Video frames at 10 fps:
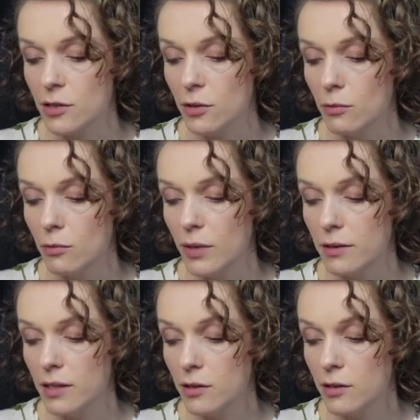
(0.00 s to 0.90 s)
So, well,
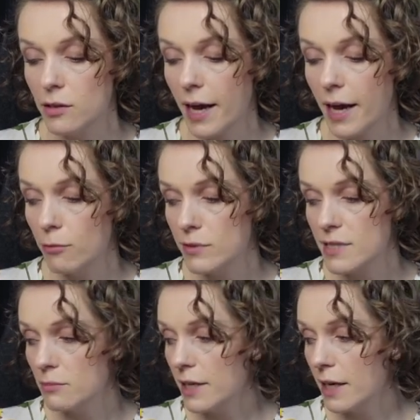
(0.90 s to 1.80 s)
here we have
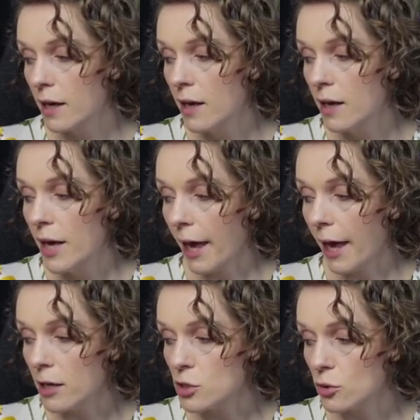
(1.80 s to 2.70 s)
something,
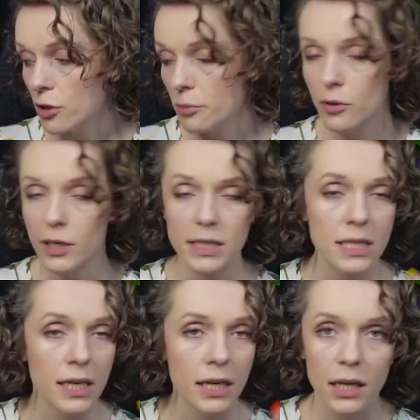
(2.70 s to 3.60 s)
8 story
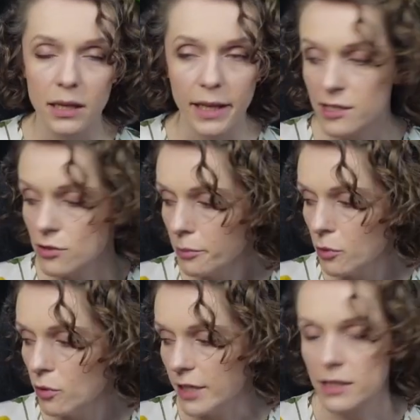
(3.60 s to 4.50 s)
points, let's
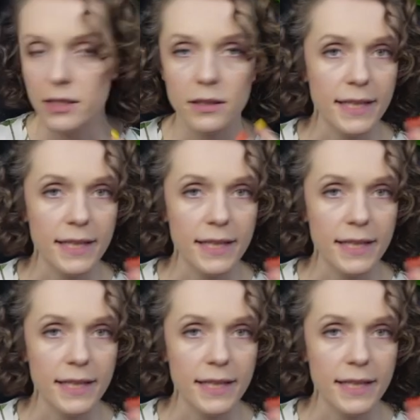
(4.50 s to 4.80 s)
remove it.